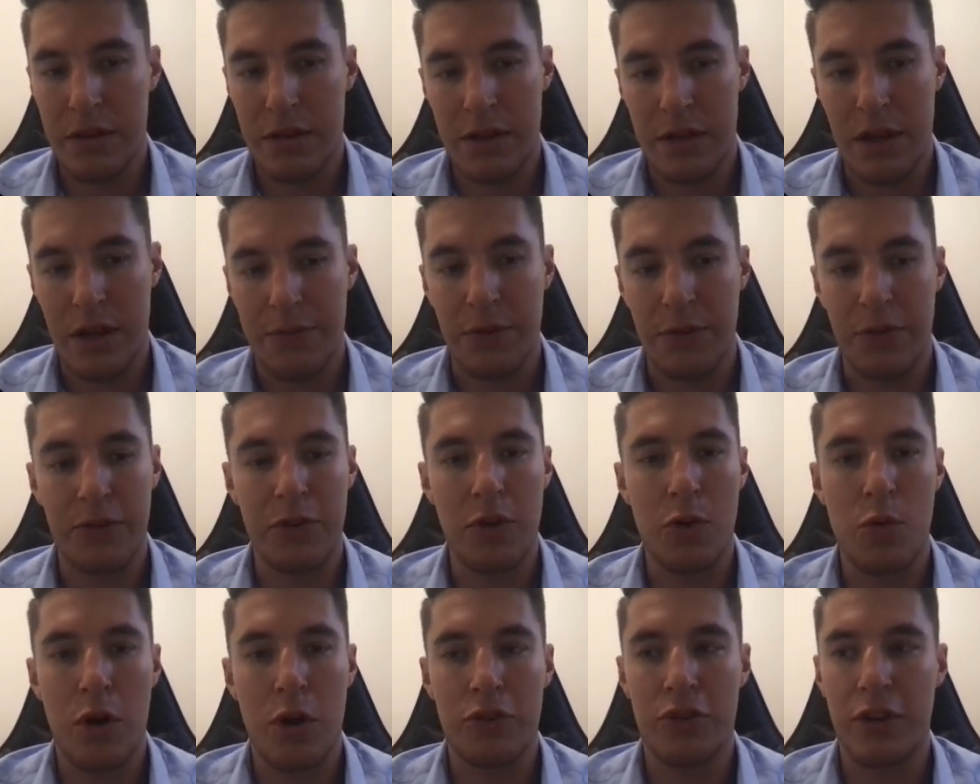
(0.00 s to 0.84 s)
Now, if you're
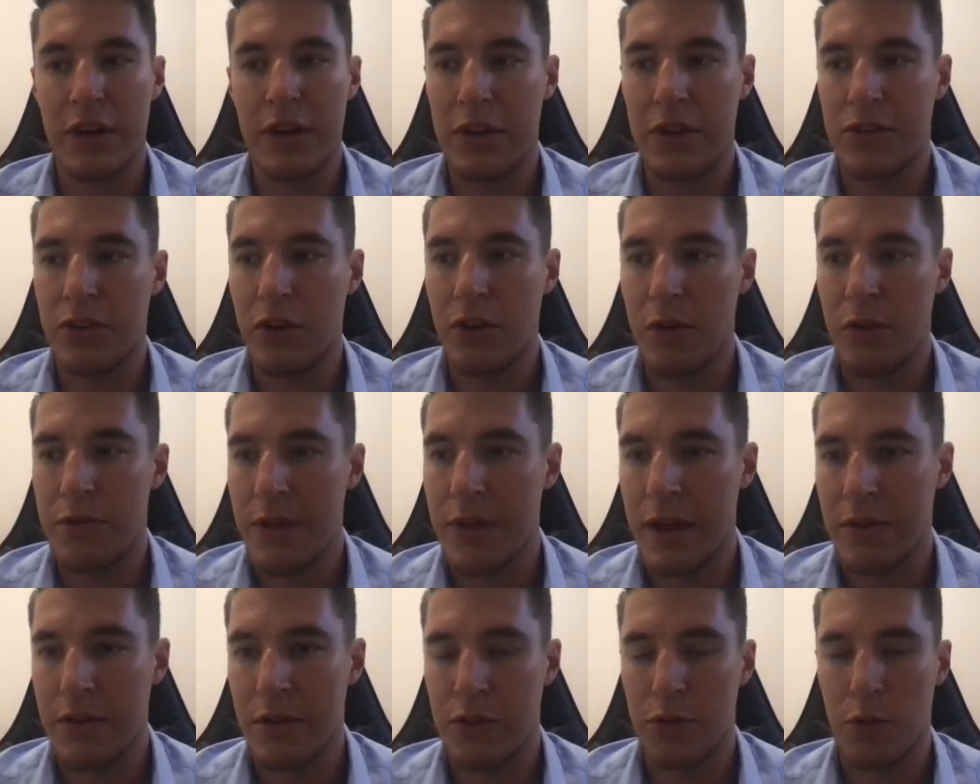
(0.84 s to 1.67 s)
still watching this and you
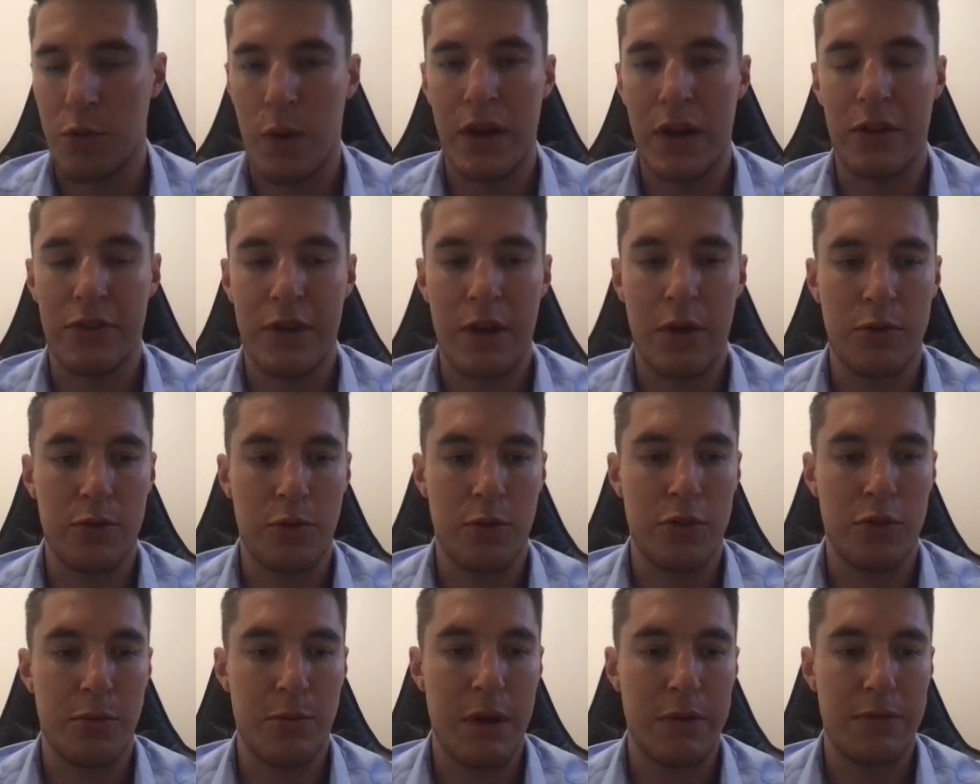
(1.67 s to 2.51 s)
think that 20 sales
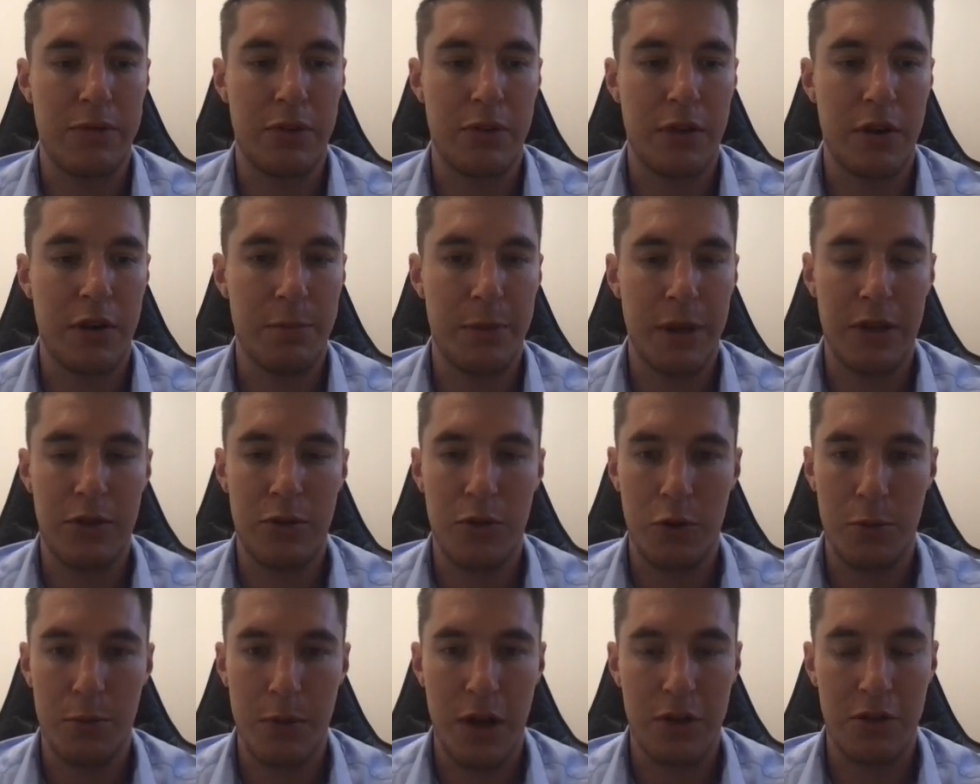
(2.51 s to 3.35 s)
calls a month is going to be
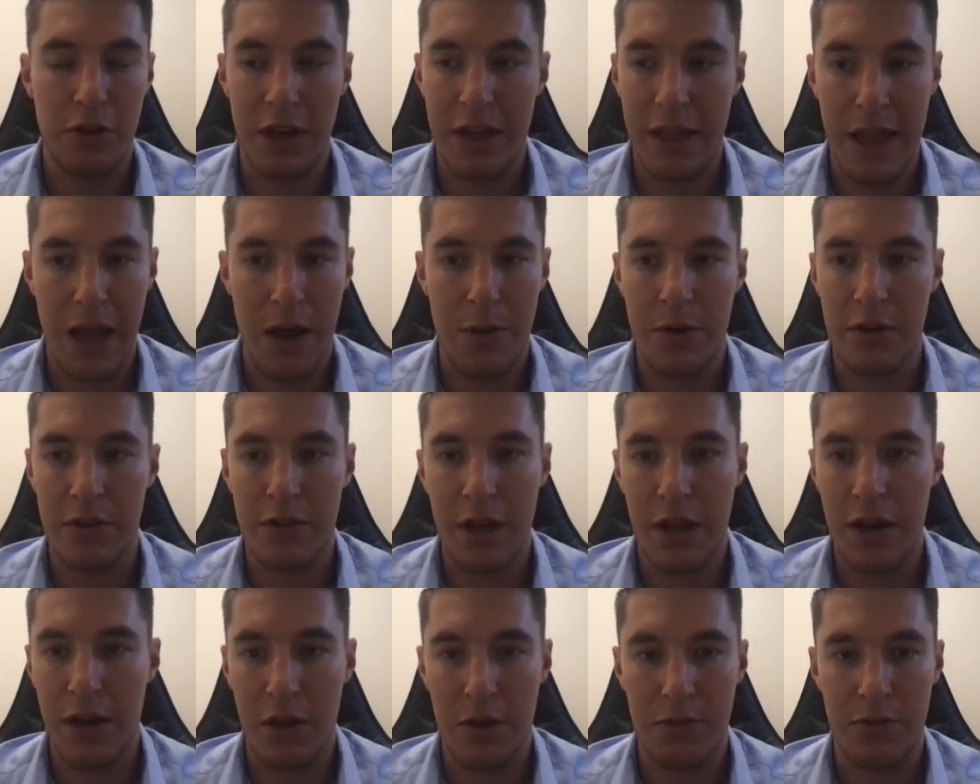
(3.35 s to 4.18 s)
too much, I
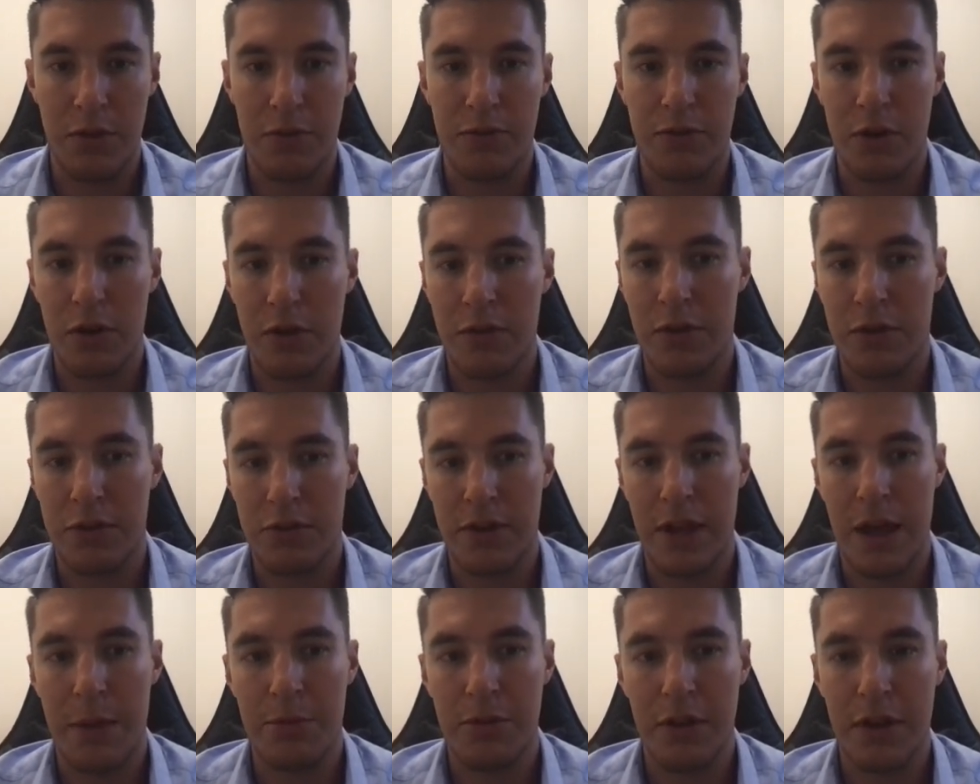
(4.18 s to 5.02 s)
guarantee that if you follow the
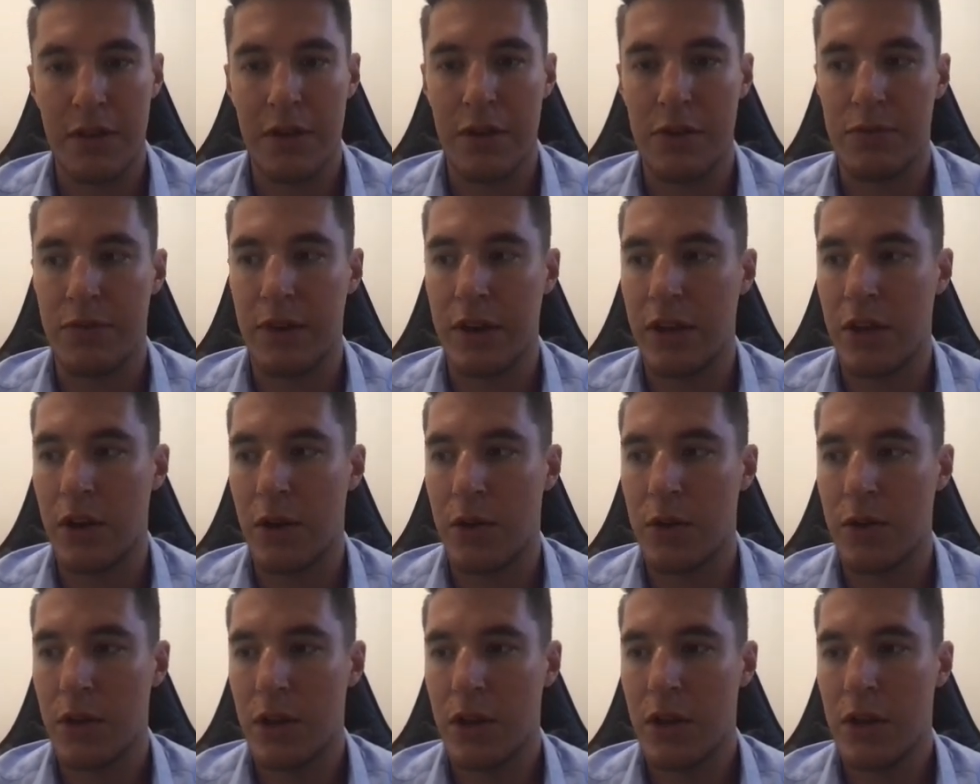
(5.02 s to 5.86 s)
steps in this
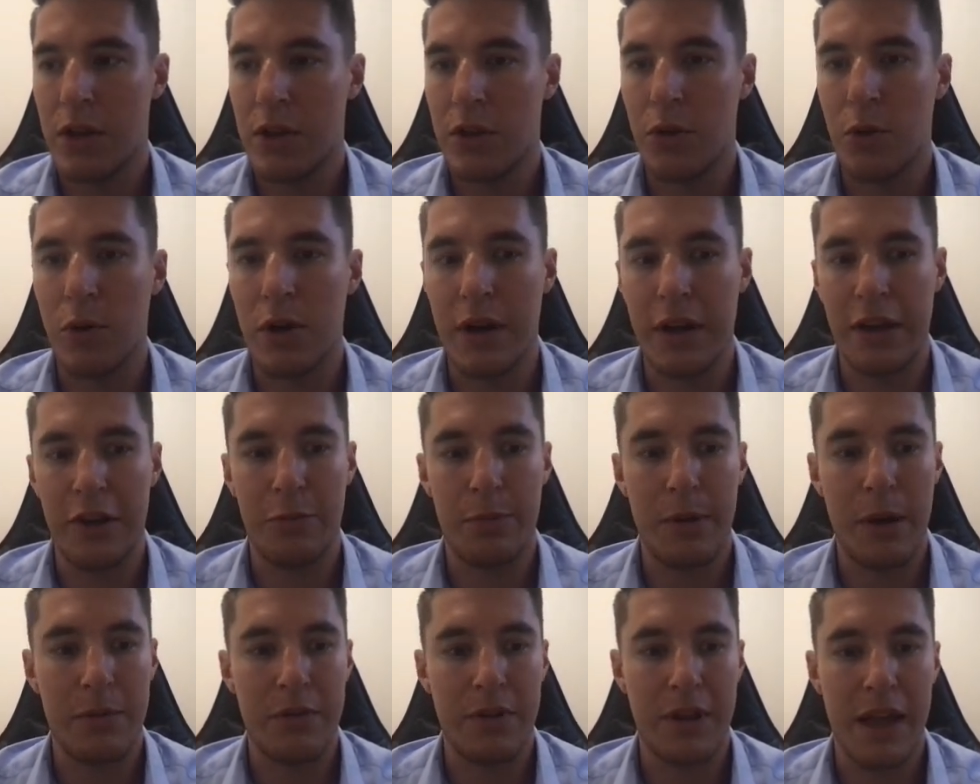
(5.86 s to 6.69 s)
video, you'll at least
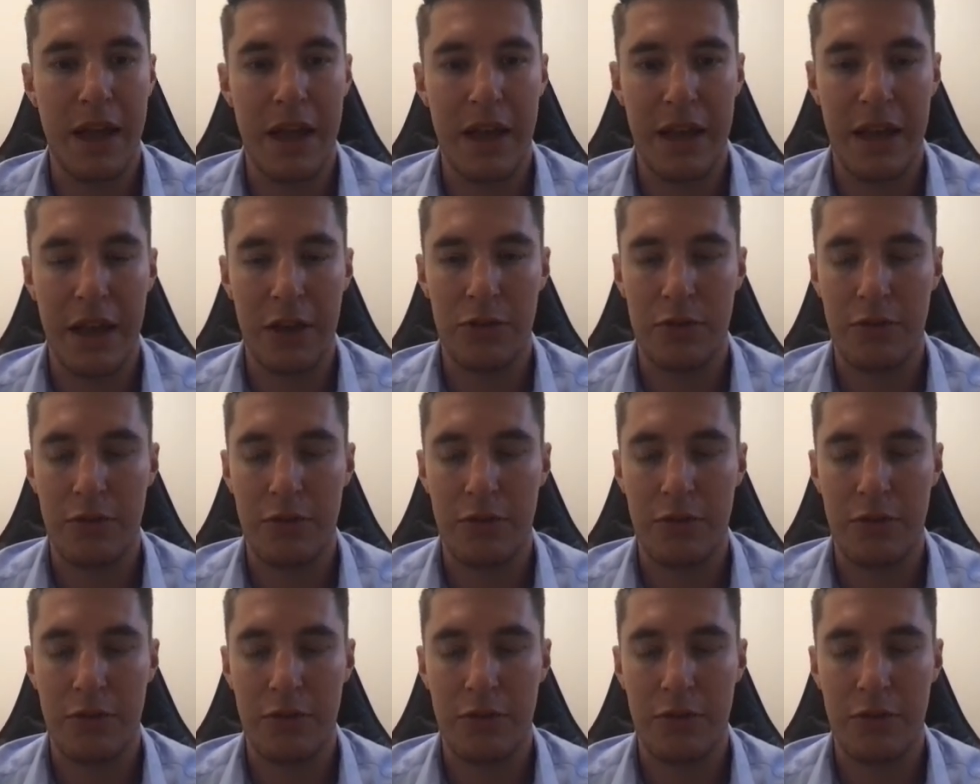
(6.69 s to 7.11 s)
be able to get an extra